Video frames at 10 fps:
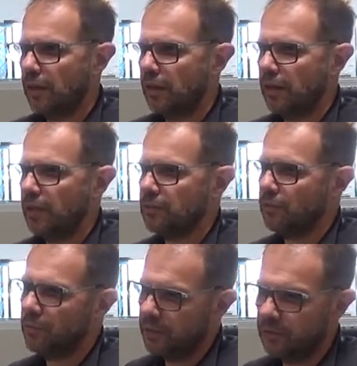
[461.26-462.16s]
uh,
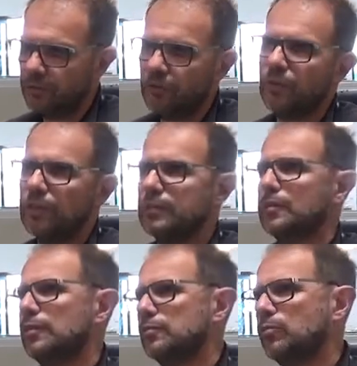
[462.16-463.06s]
assuming that those things
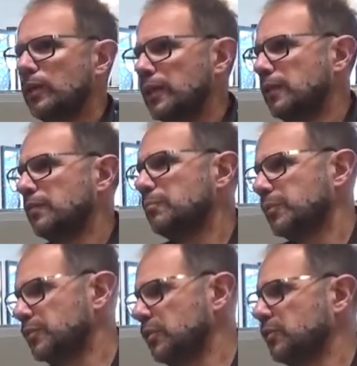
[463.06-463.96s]
is well
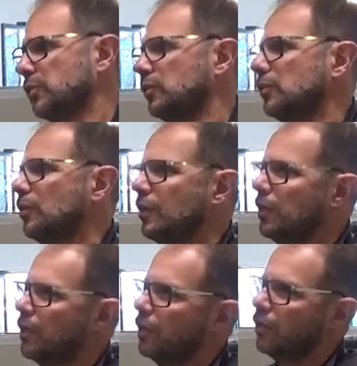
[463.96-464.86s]
positioned
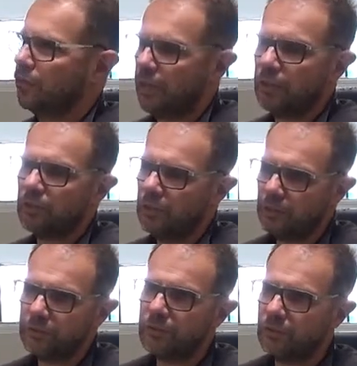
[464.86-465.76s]
could actually
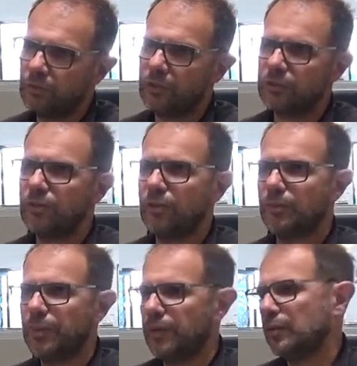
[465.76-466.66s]
constitute a stronger
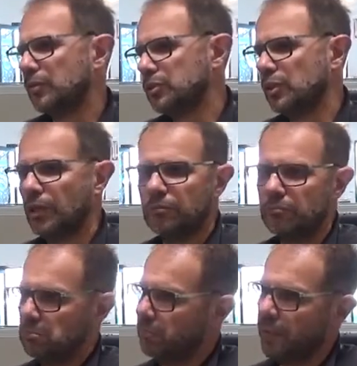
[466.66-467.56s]
pedagogy
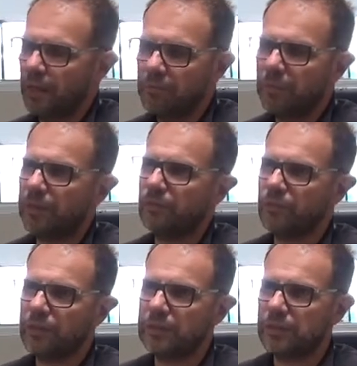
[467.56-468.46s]
and become part of
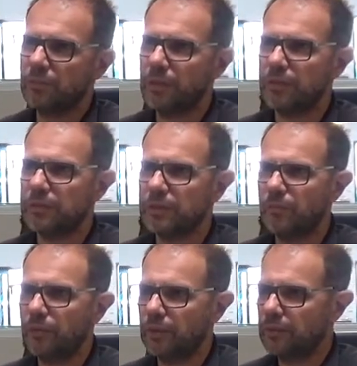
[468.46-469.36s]
the discipline in
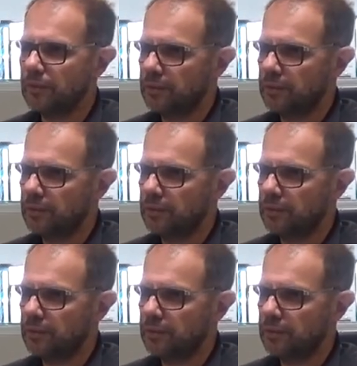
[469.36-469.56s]
some way.